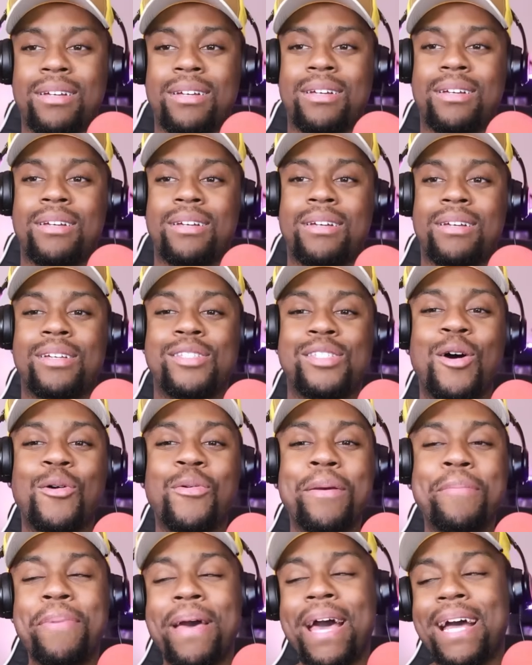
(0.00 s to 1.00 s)
So we
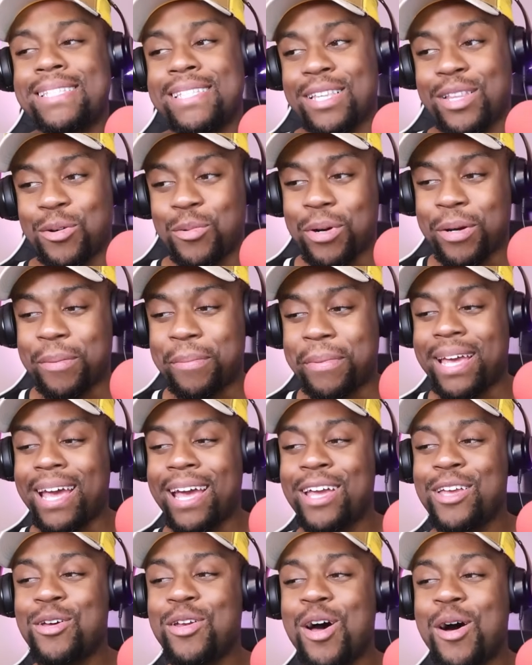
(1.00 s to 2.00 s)
back to the women.
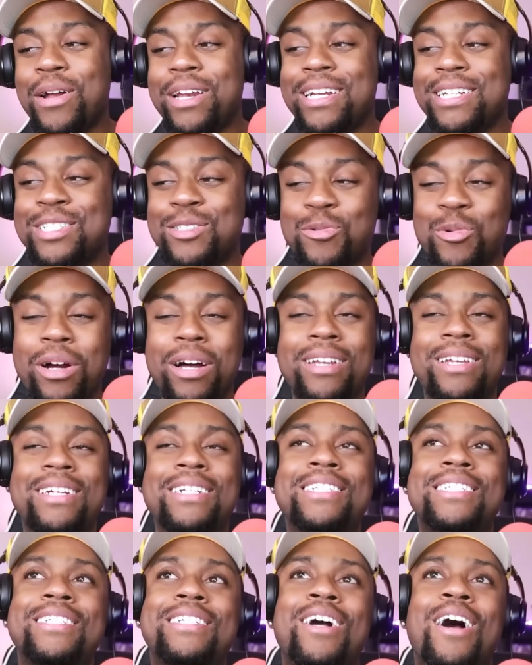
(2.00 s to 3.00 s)
And you know what
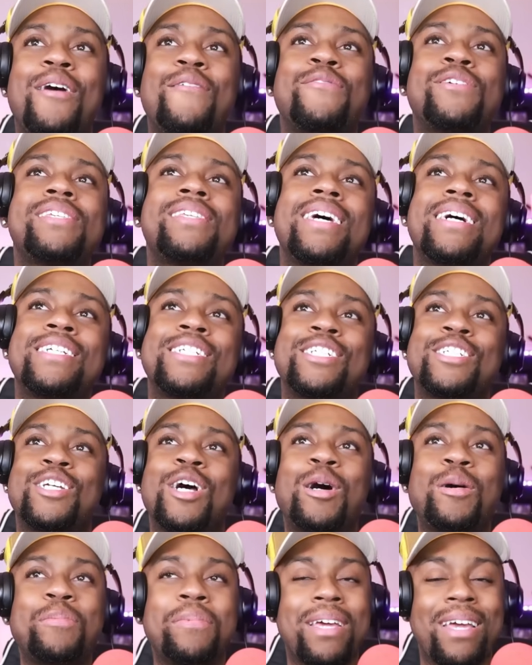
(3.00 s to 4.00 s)
this conversation
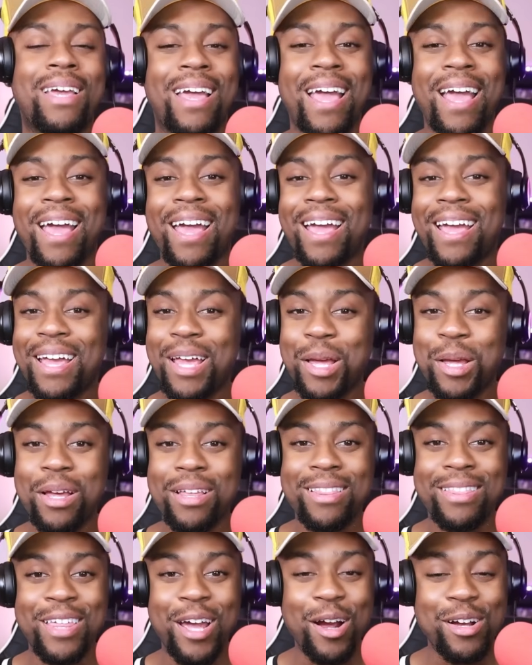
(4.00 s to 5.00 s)
showed me?
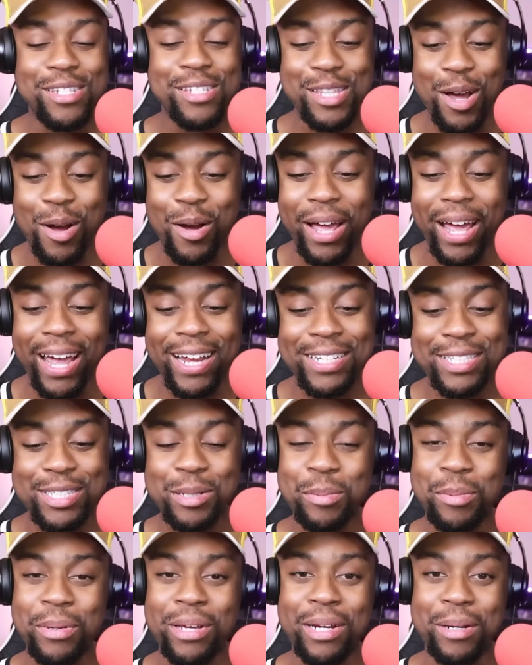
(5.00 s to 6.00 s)
There's no age to
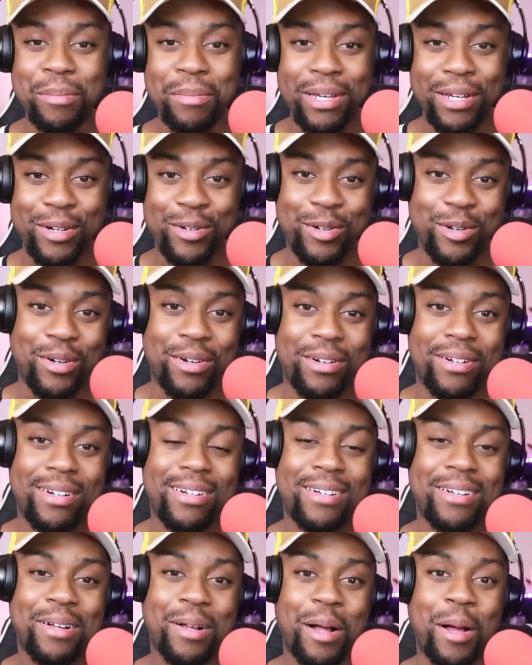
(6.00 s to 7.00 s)
being a mean girl.
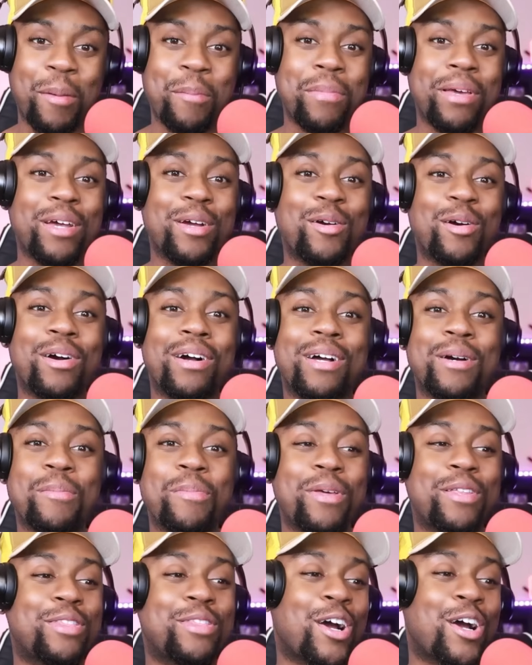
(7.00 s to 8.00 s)
A mean girl could be
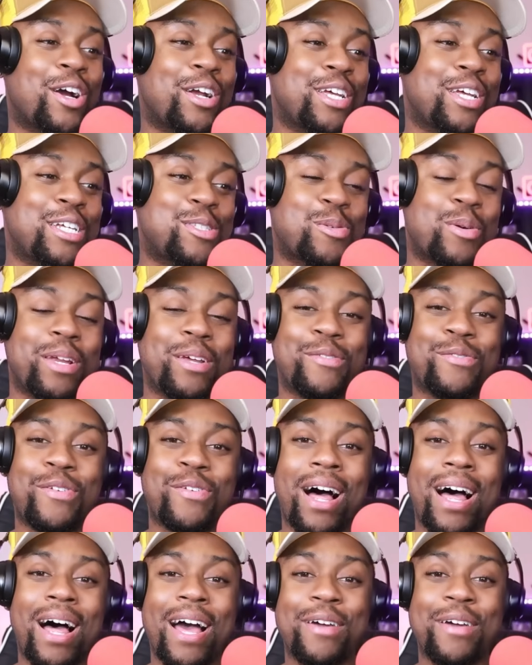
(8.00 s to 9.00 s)
30,
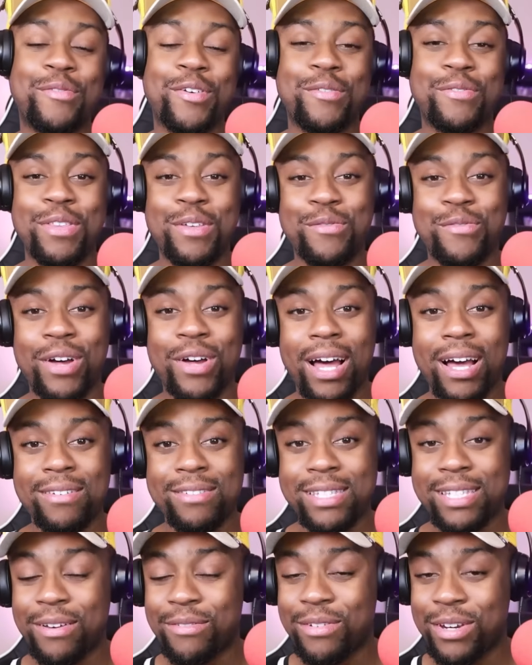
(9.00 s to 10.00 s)
25, 55,
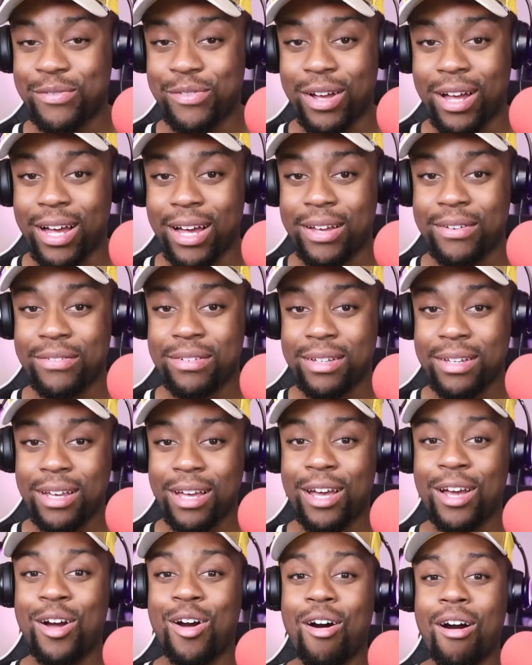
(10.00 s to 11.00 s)
75.
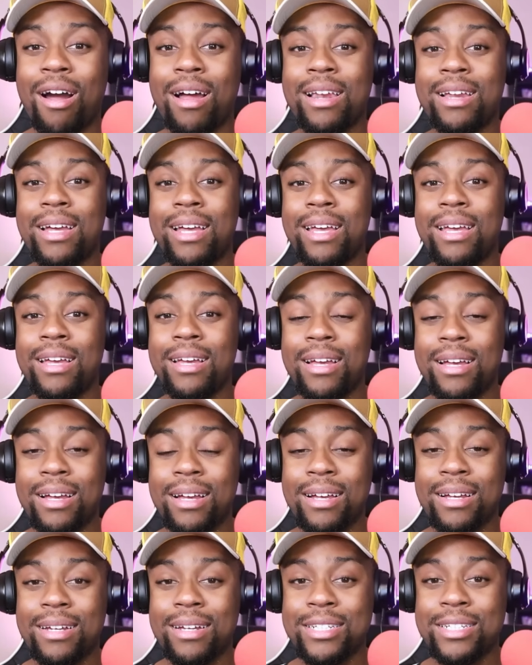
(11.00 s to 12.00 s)
And Carly,
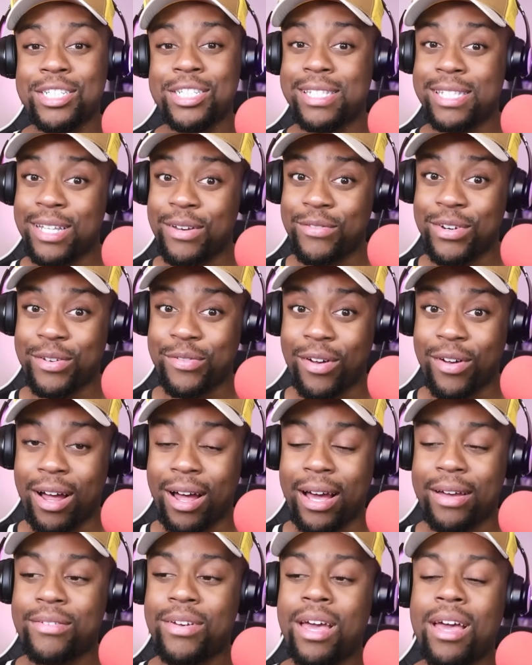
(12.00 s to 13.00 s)
she's
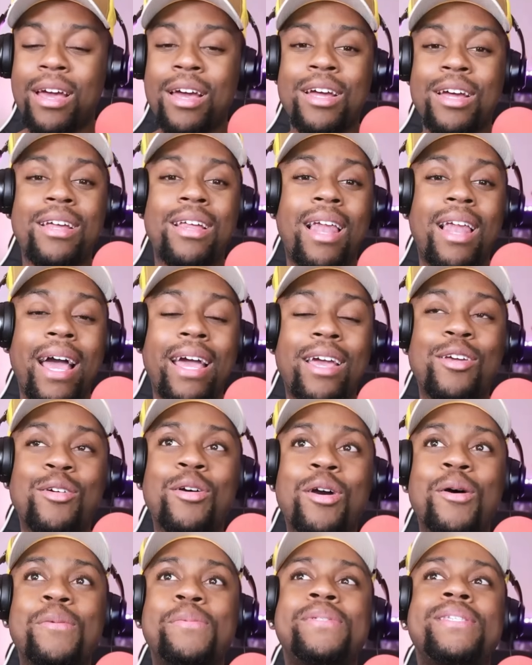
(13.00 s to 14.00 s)
75. Like, you know
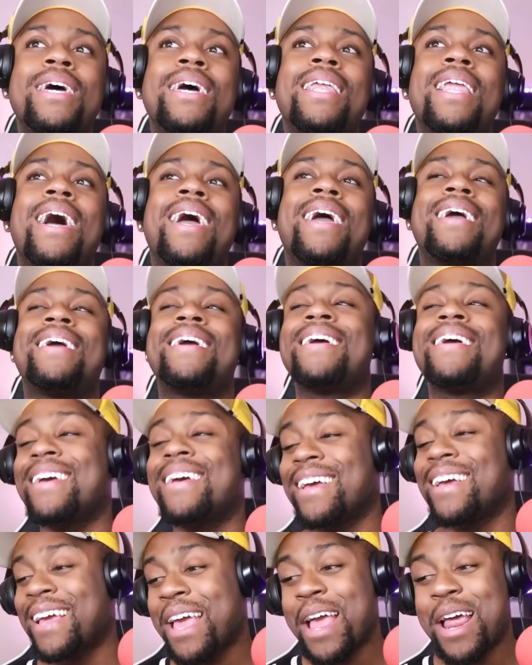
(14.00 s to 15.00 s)
what I'm saying? Like,
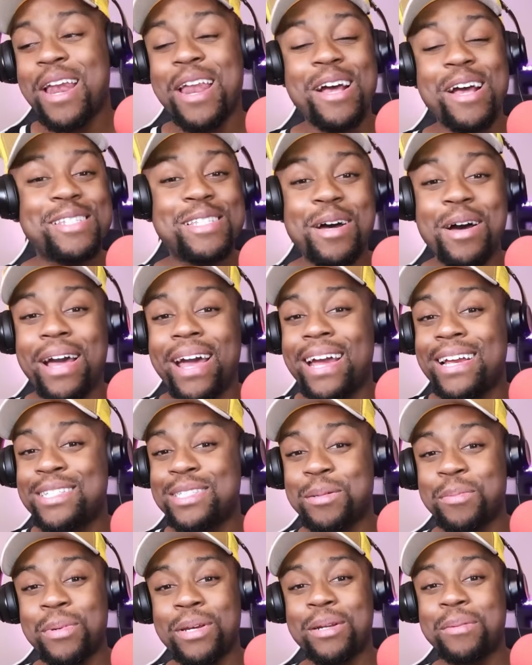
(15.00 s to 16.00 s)
there's no age to
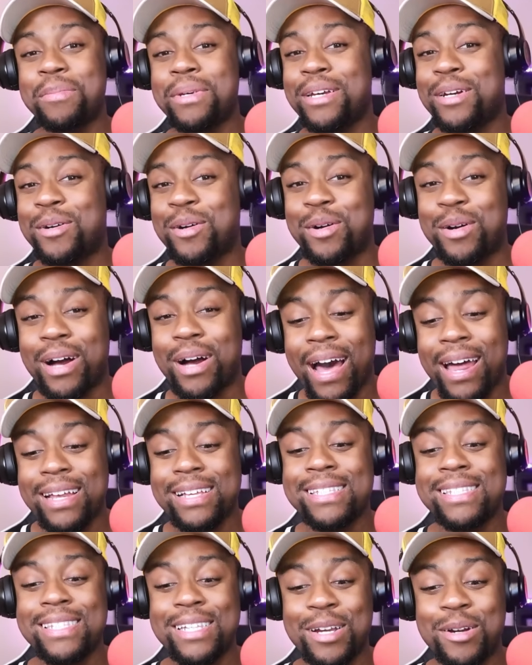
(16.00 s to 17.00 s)
being a mean girl. I done
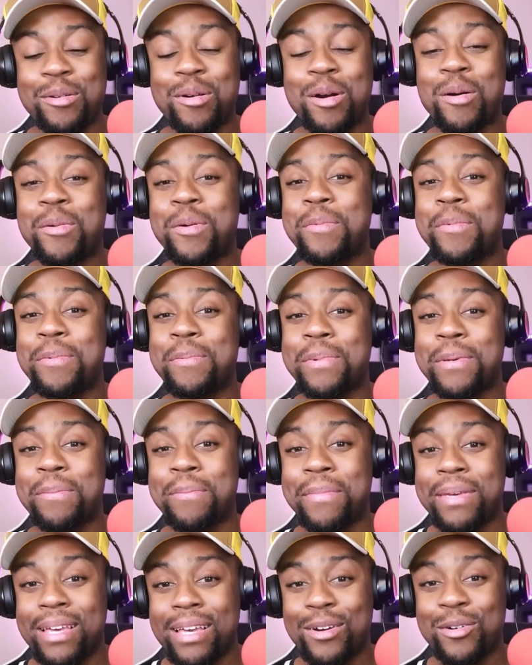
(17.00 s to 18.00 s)
seen grown women be
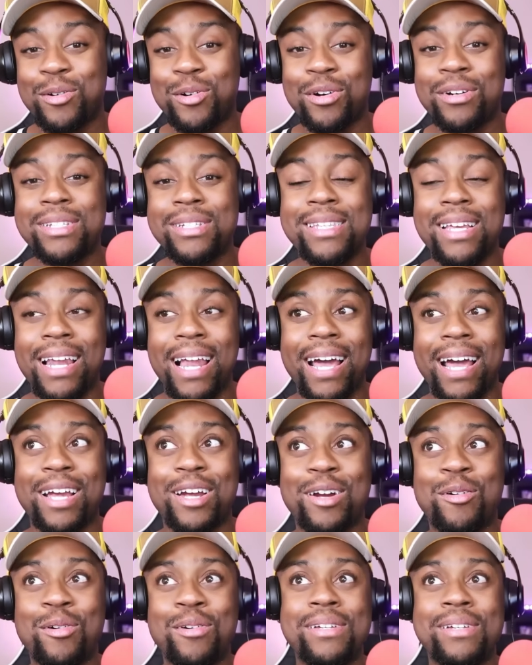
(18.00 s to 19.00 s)
mean girls to like
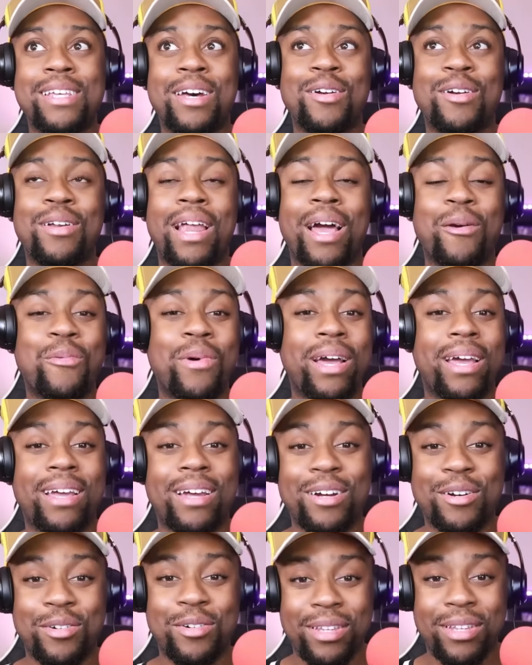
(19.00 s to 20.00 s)
girls that are like way
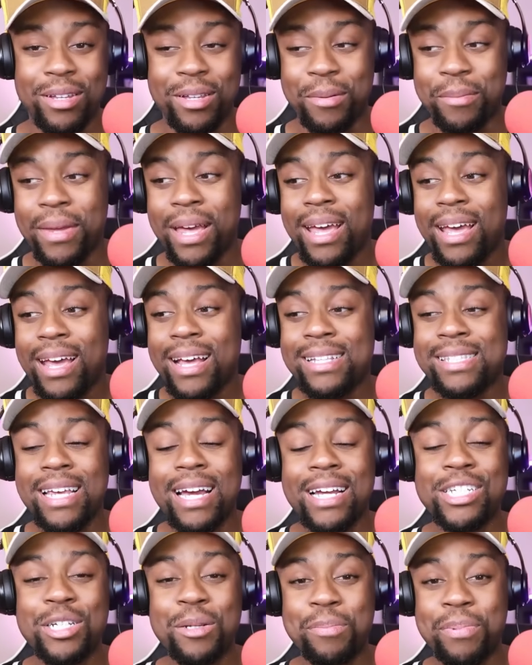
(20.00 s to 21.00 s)
younger than them. It's
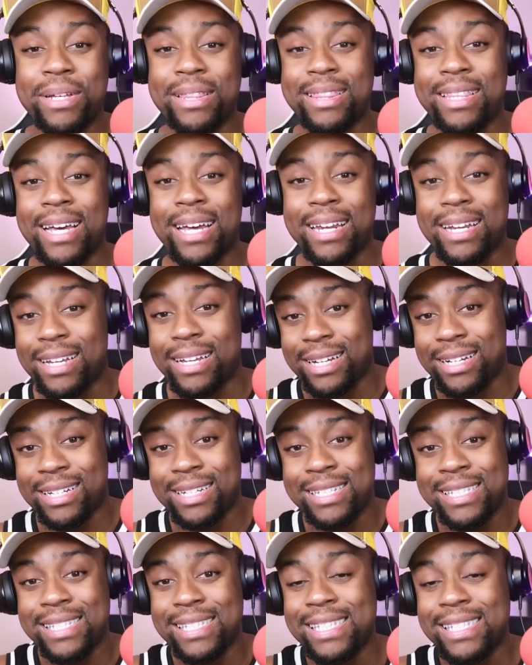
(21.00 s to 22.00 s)
actually pathetic.
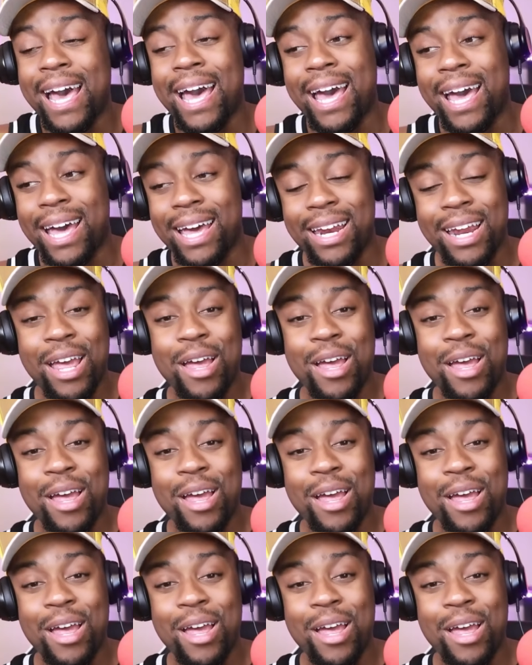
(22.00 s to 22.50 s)
It's sad.